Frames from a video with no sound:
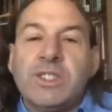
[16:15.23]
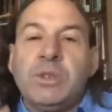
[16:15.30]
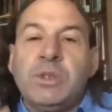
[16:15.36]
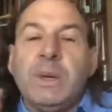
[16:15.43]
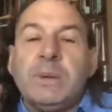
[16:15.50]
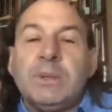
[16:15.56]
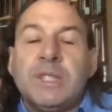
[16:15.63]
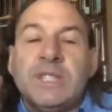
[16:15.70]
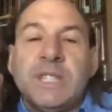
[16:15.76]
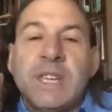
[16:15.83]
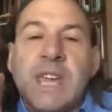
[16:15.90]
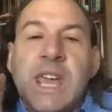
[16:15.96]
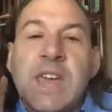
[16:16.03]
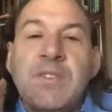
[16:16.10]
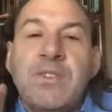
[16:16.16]
to be able to
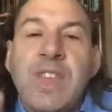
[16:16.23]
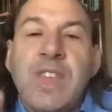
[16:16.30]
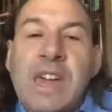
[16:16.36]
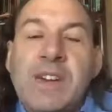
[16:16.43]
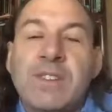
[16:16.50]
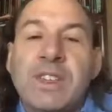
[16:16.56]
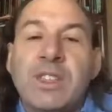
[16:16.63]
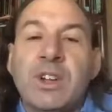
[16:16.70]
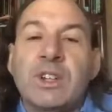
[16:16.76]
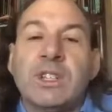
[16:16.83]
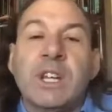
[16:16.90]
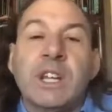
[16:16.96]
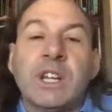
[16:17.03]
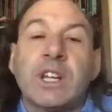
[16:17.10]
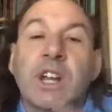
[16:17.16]
see if they have either
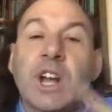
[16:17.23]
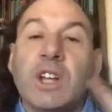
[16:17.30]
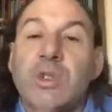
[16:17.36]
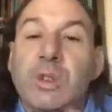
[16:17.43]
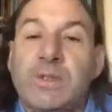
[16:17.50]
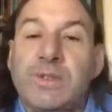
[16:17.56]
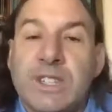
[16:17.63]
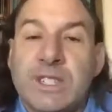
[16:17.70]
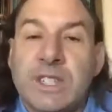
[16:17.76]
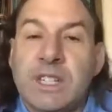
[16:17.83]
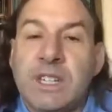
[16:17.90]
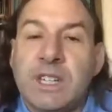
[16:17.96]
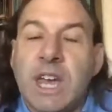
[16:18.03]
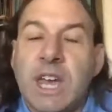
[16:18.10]
done a country visit.